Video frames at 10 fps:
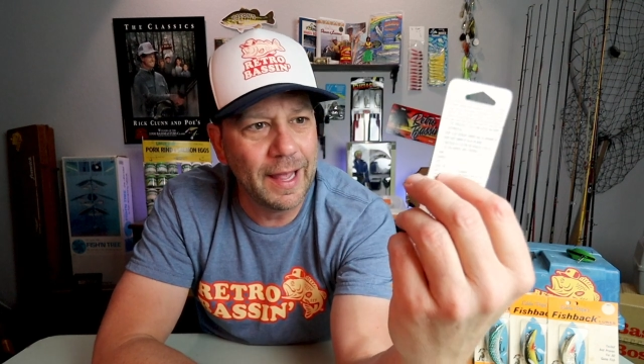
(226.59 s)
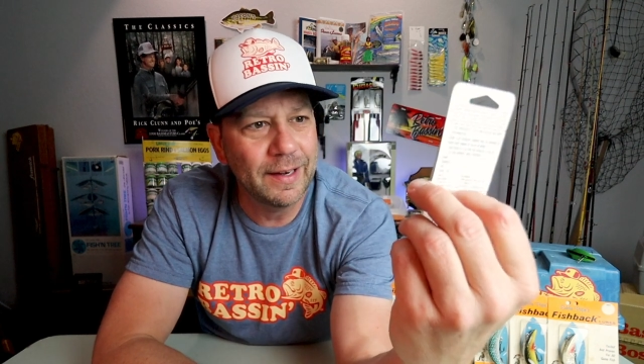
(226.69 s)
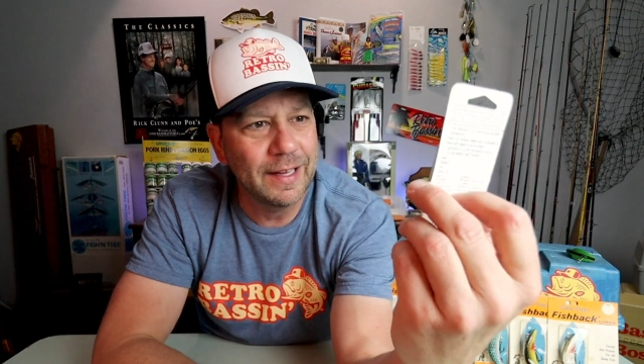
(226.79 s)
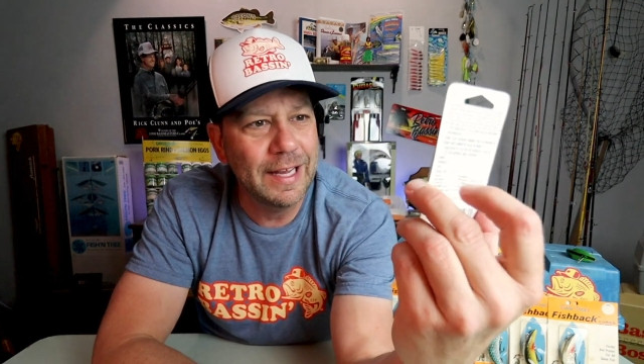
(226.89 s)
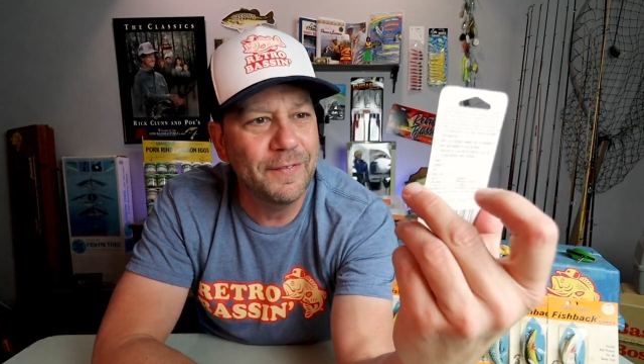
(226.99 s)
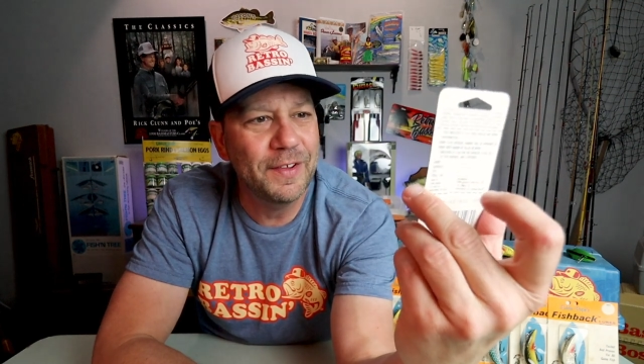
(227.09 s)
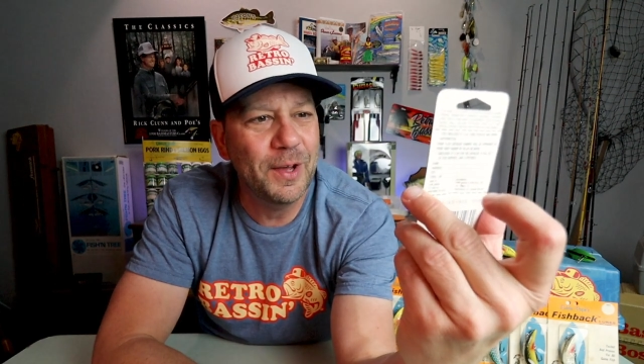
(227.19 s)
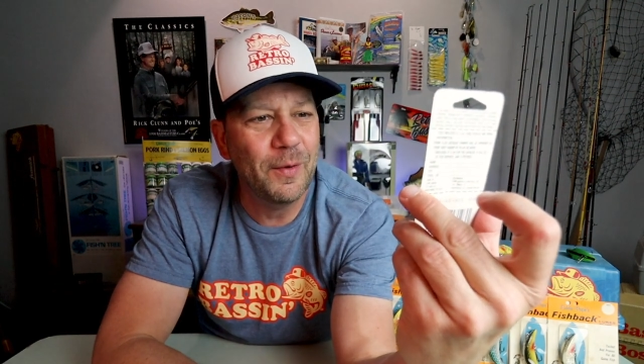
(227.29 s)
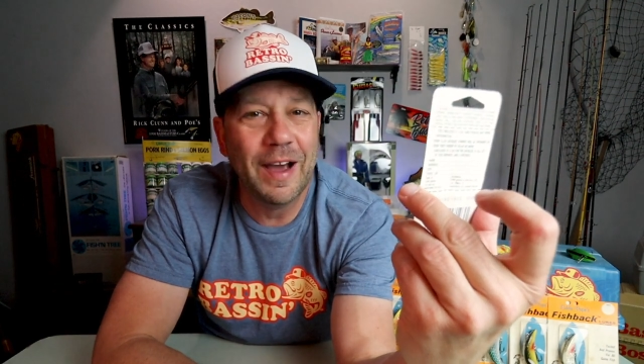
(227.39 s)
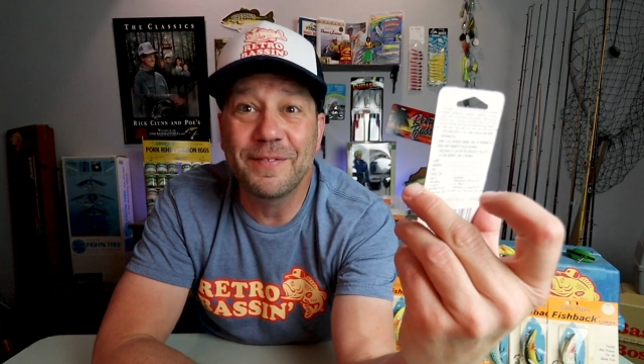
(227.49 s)
and even
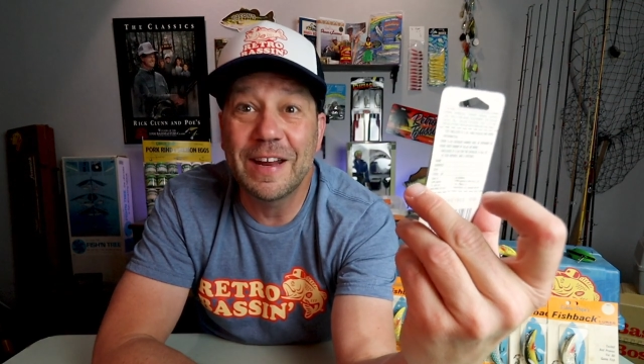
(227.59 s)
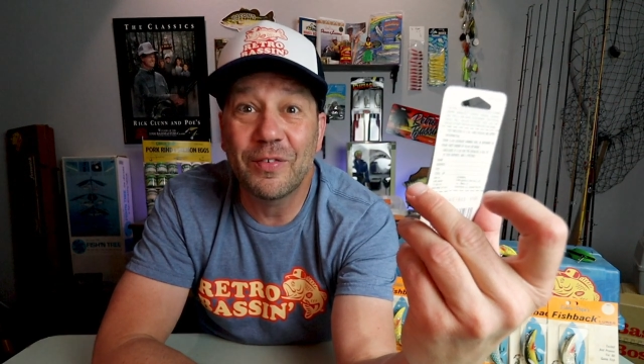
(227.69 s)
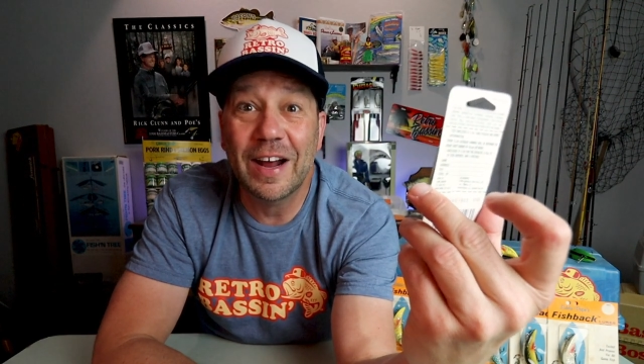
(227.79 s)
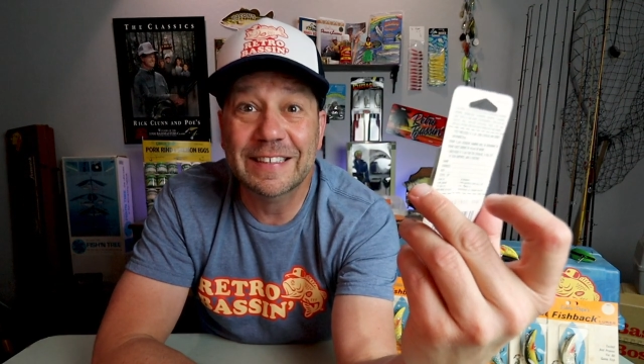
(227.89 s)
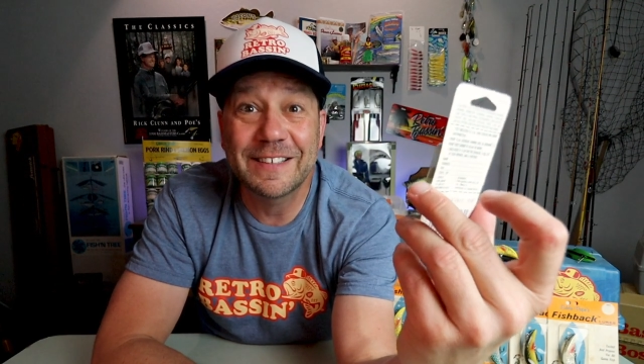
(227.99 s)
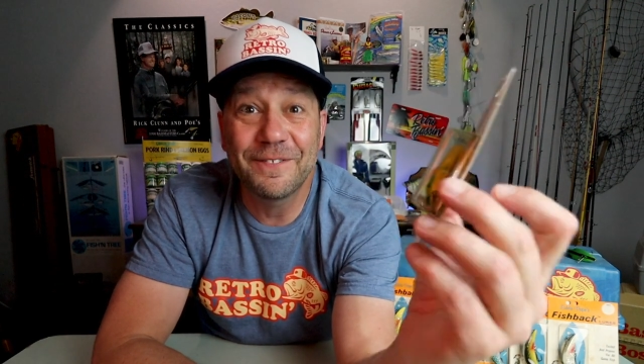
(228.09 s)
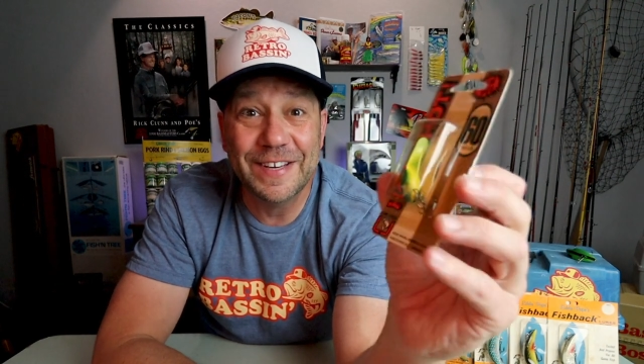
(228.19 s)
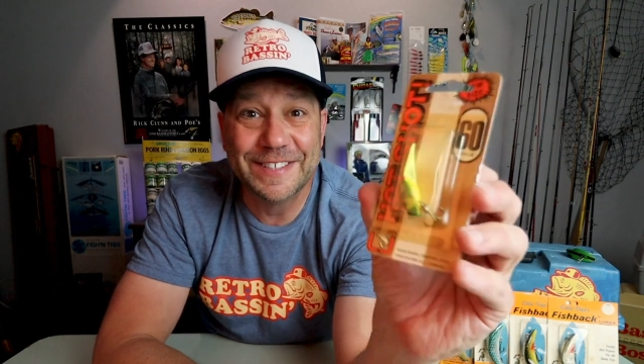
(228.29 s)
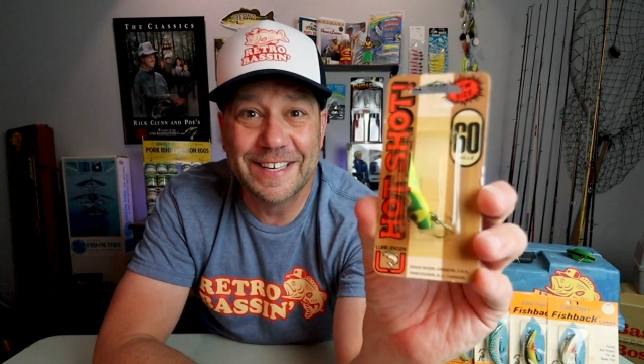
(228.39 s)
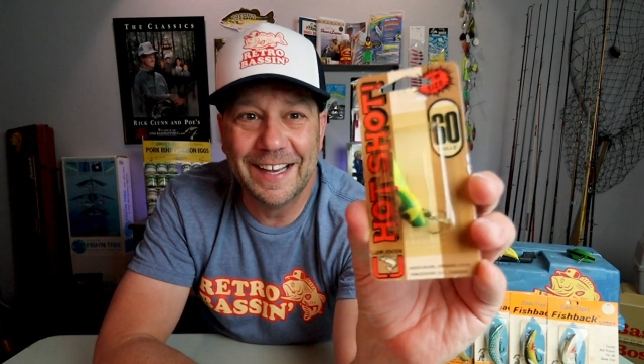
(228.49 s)
though I've never actually
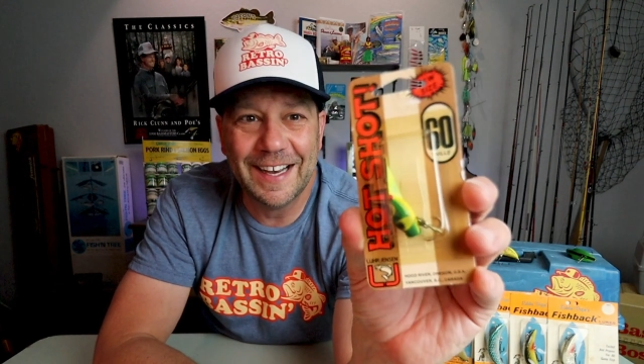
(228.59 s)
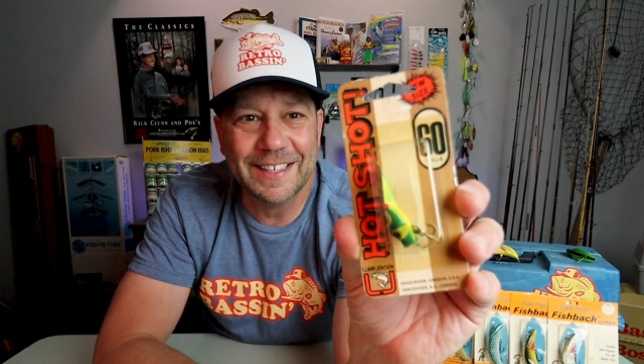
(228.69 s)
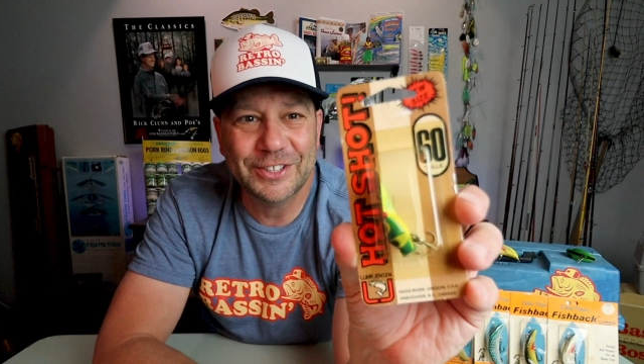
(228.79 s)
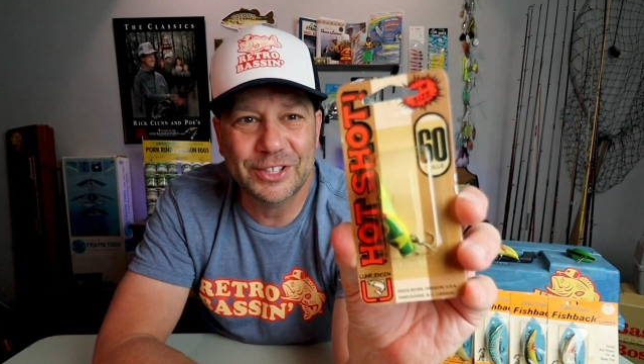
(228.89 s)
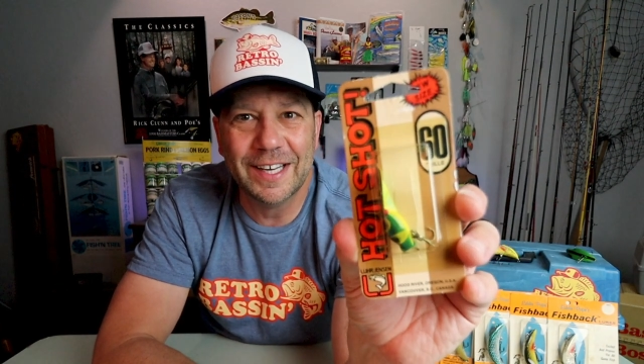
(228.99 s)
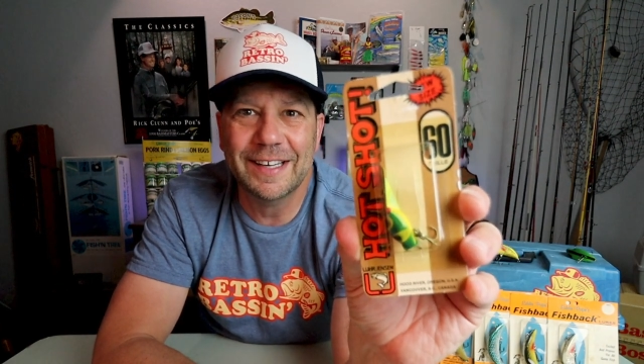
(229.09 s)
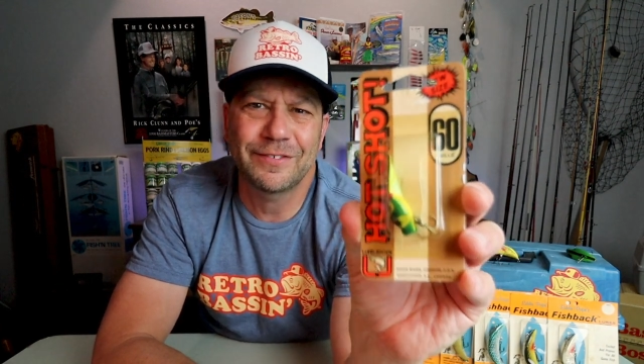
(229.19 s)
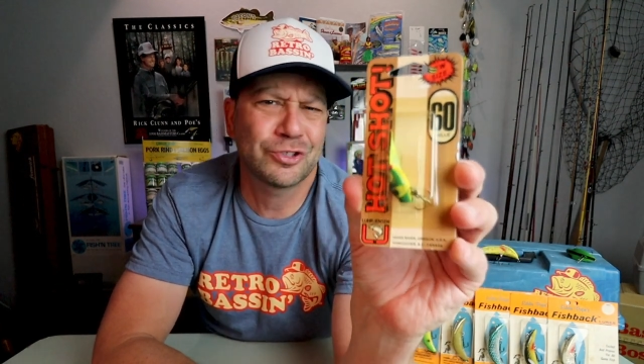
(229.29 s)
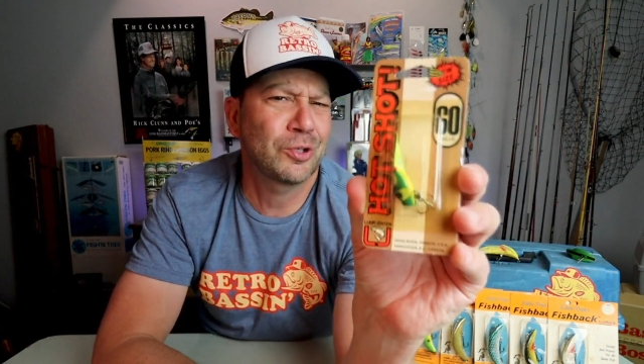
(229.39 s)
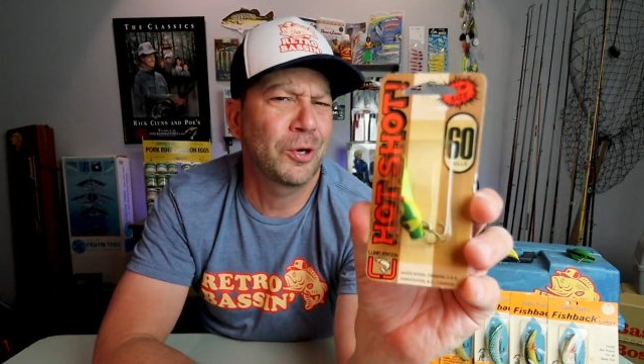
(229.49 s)
fished a hot shot,
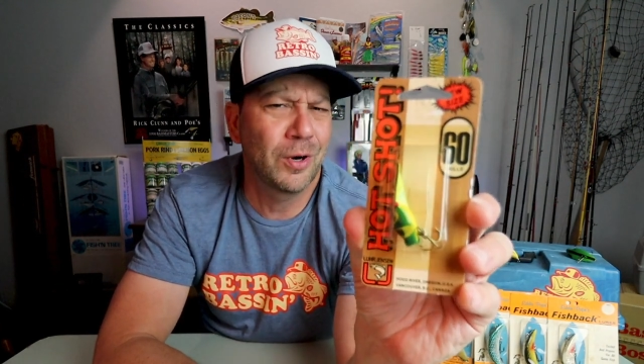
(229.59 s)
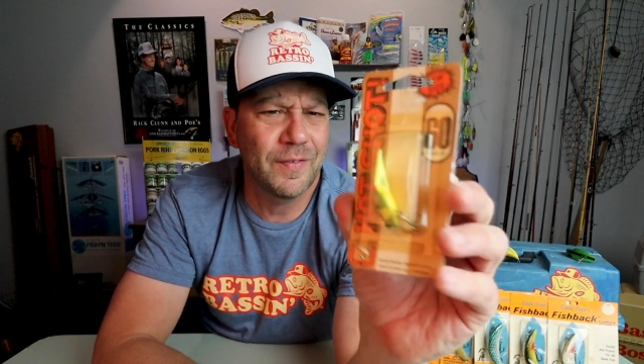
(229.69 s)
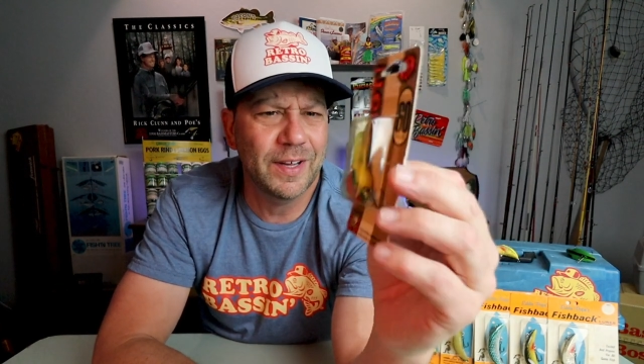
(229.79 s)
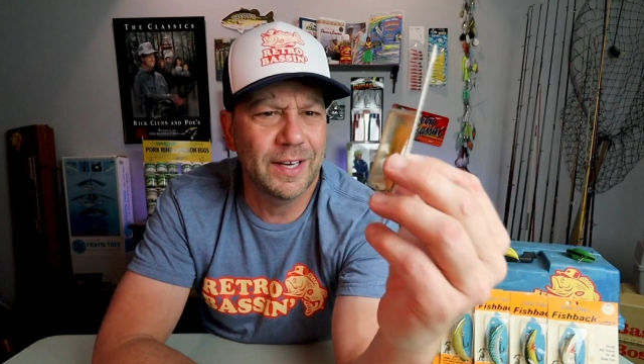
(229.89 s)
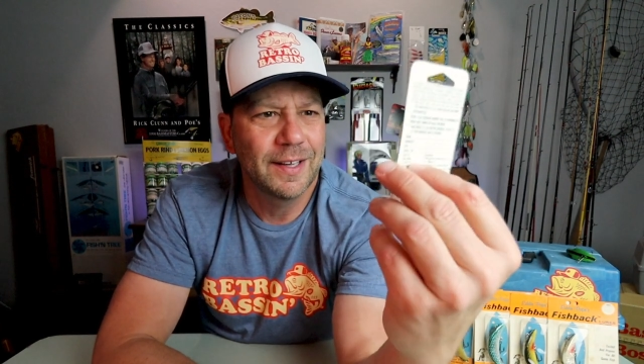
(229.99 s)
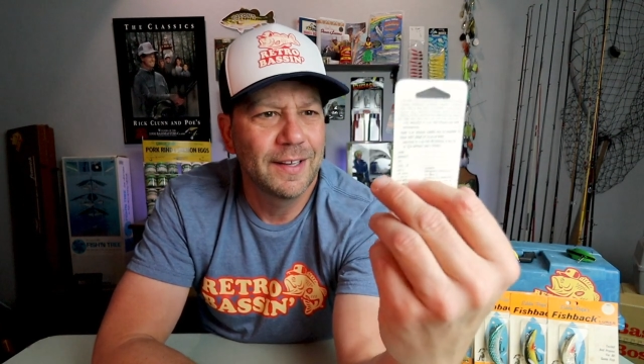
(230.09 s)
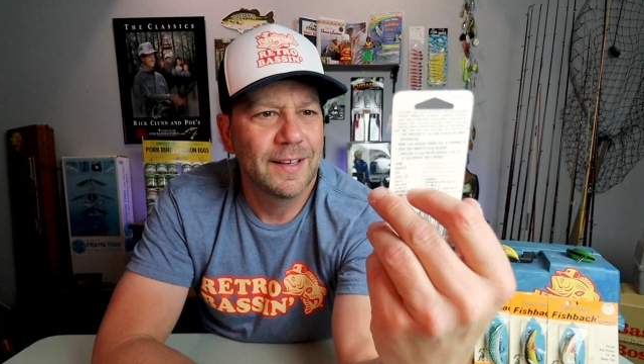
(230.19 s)
I've certainly heard of it,